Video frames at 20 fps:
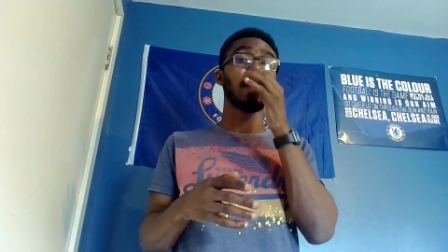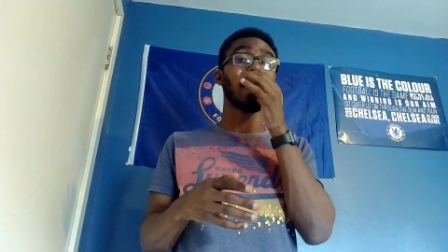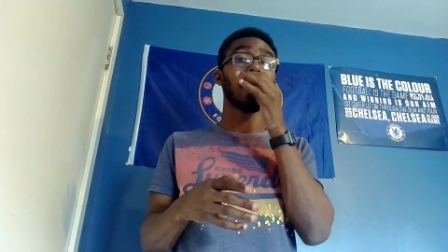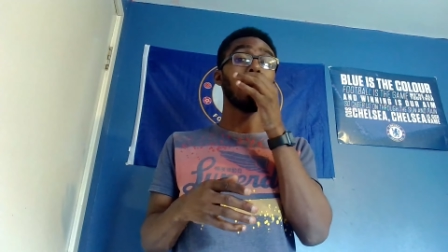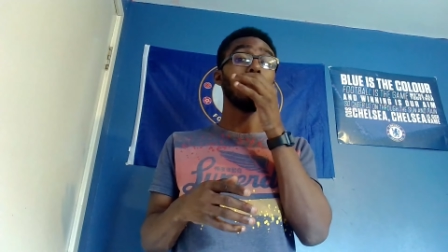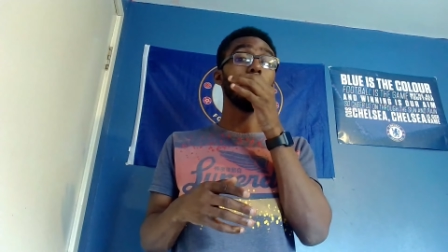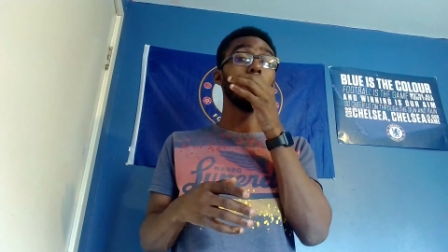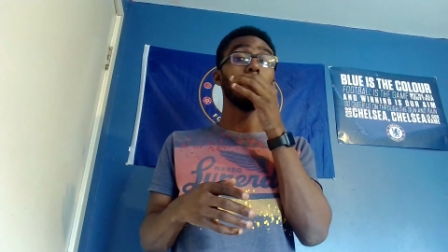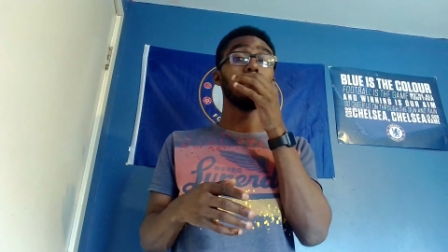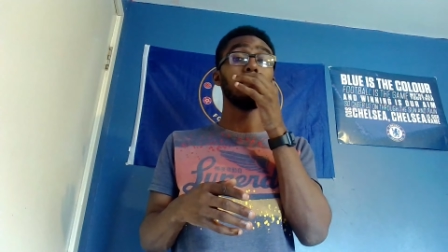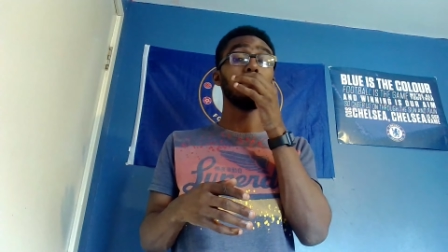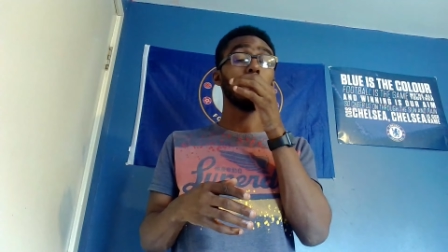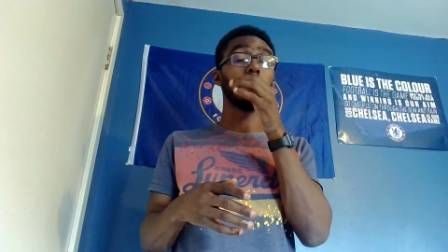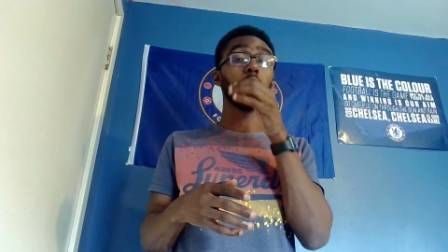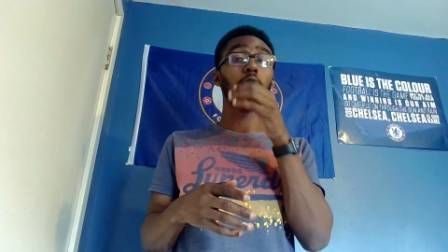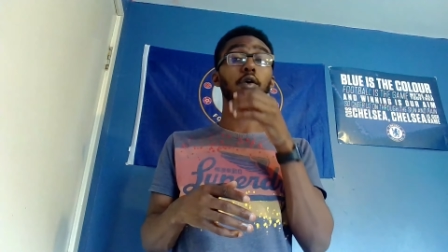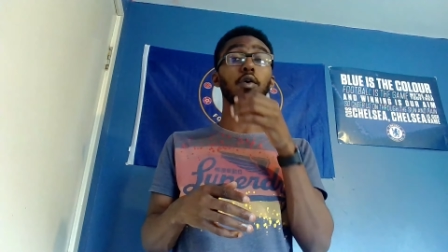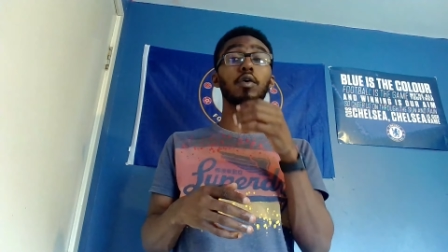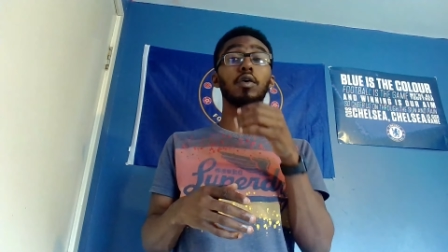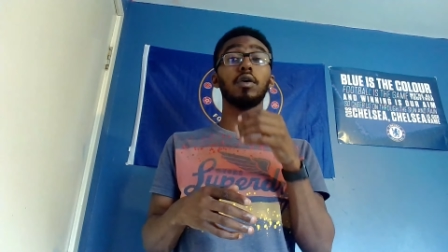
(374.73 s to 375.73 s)
and be very
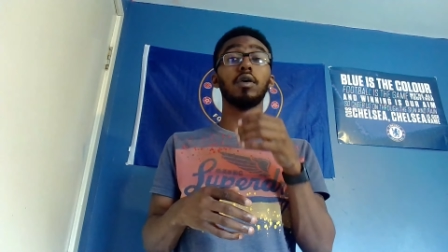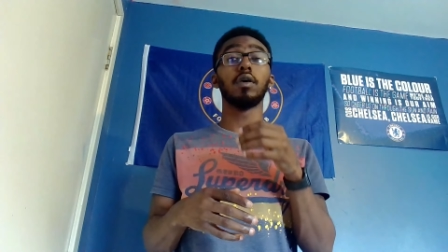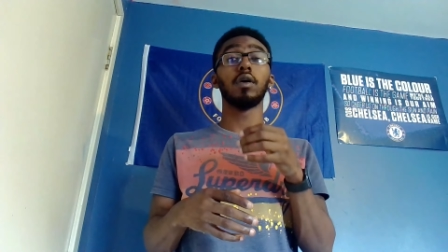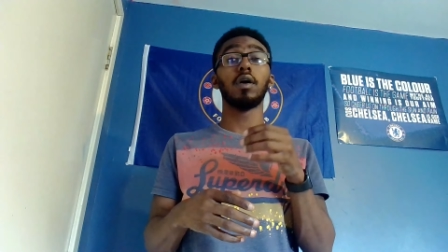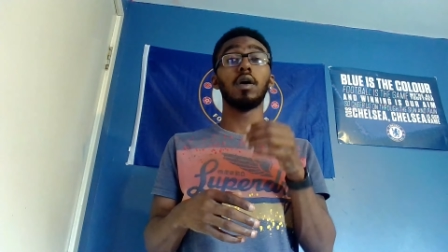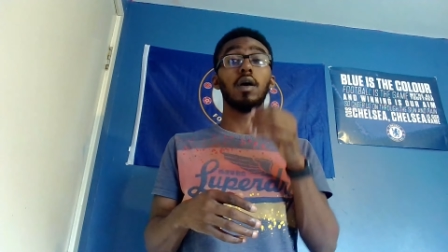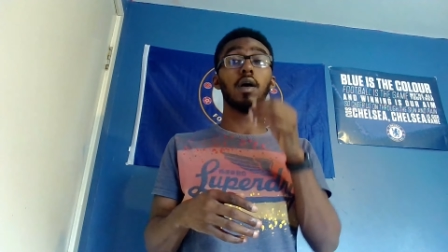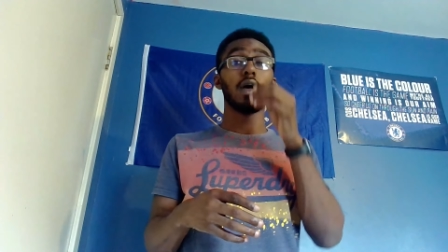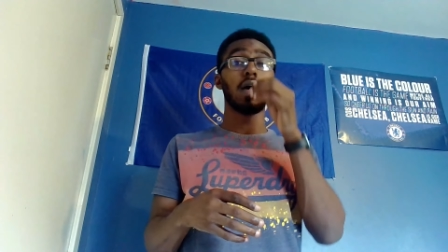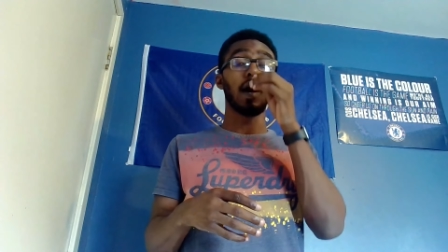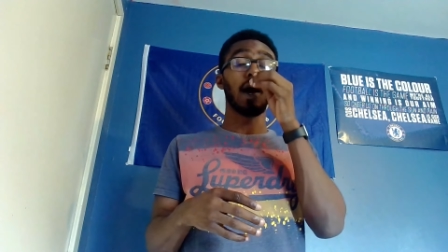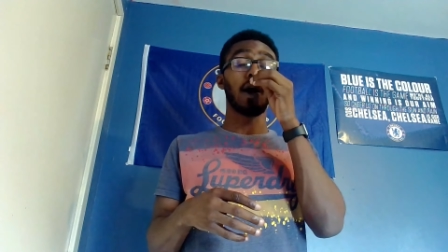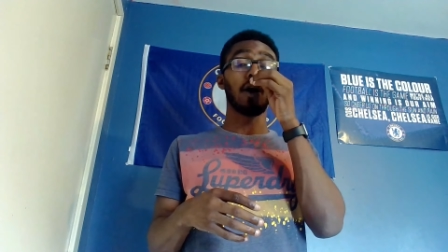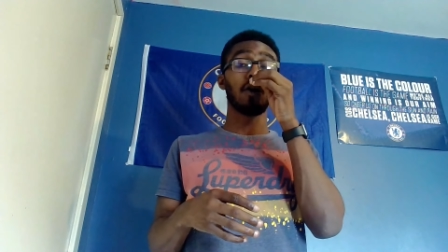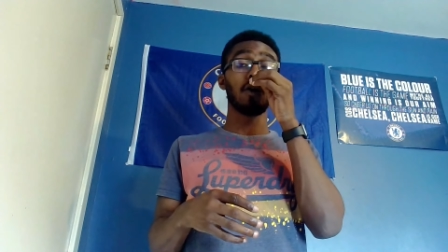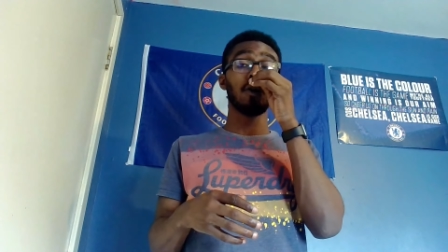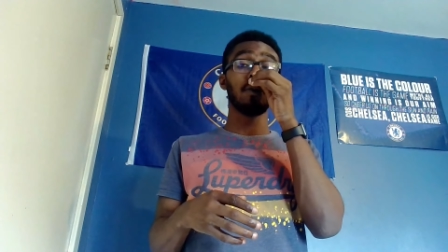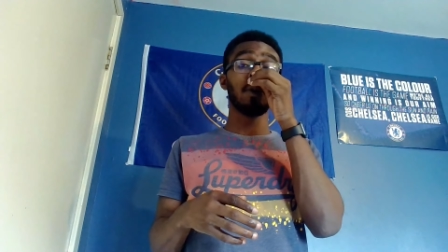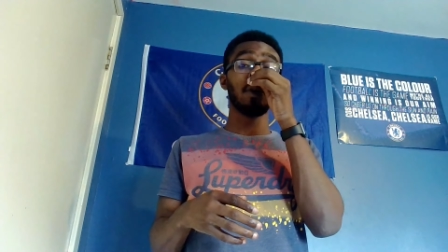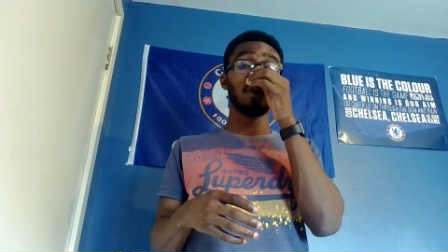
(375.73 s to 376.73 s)
good. I
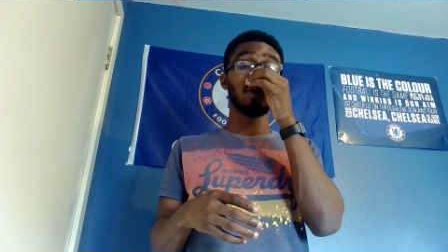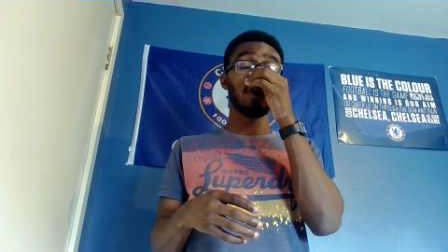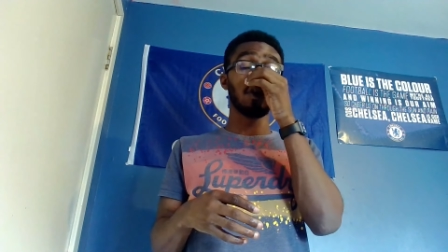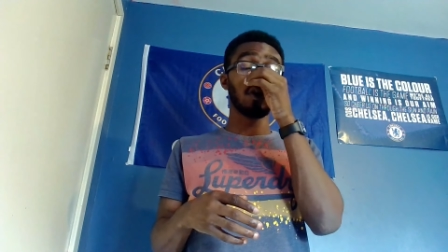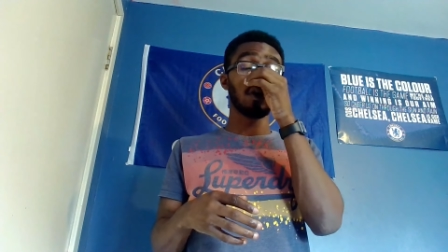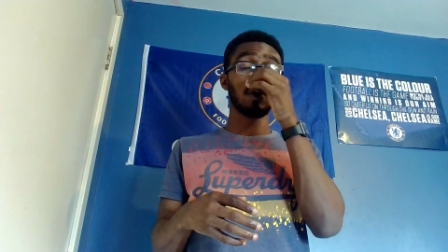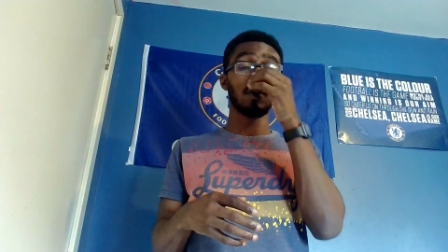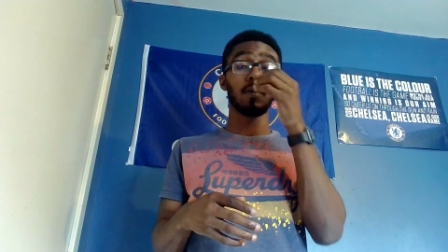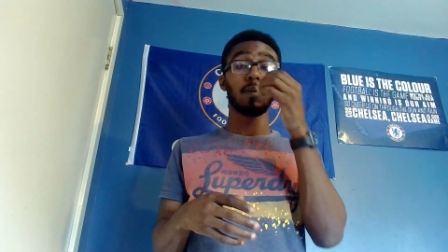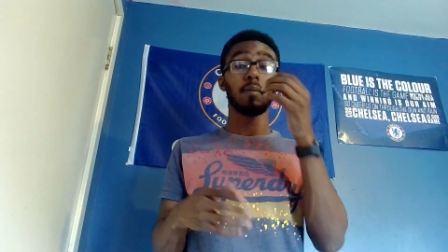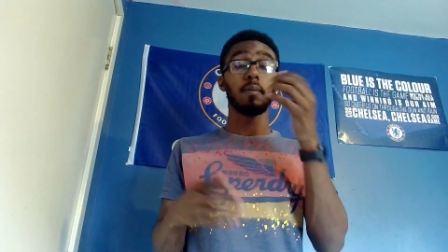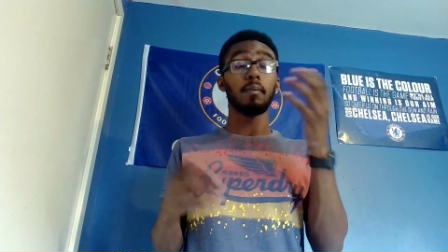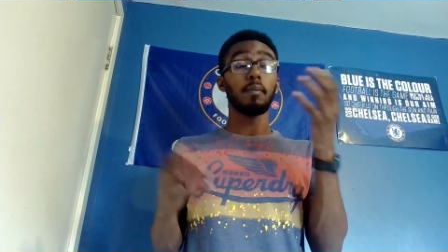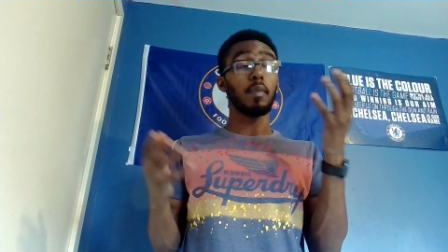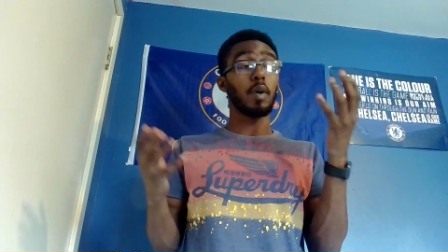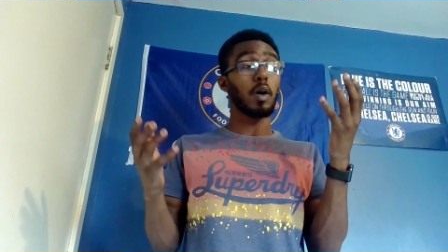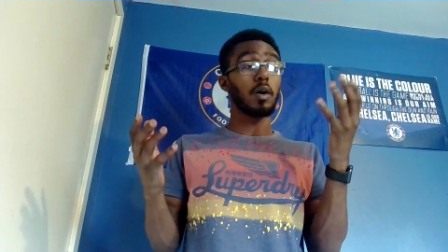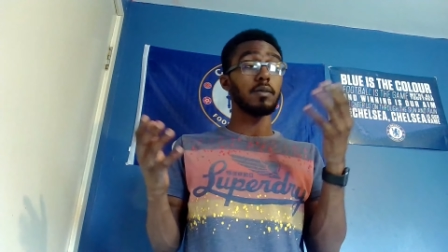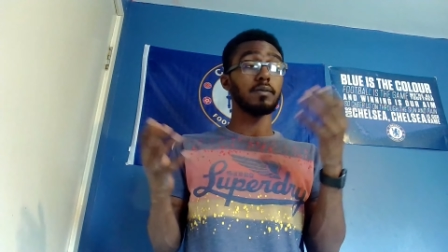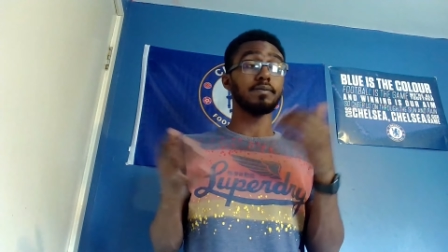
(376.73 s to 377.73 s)
could be wrong, but